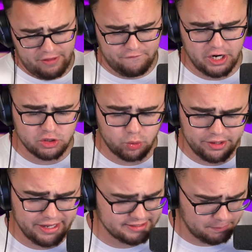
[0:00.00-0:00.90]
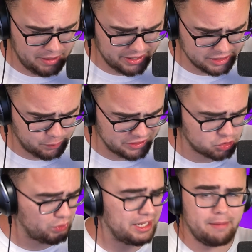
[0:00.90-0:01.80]
And the first one is Among Us, but it's
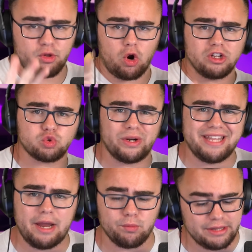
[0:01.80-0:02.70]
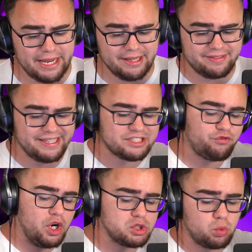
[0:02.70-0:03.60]
Squid Game. They're all Squid Game related. This
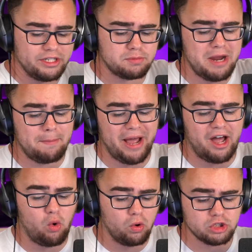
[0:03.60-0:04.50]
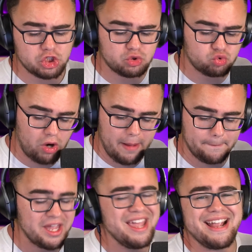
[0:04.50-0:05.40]
first one is made by
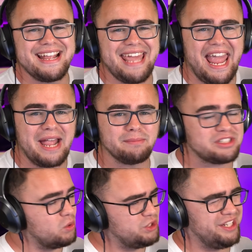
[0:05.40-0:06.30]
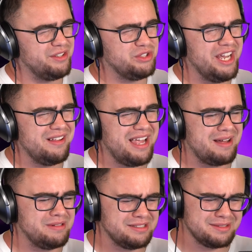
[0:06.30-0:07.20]
Hornstromp Games. Go check their channel out.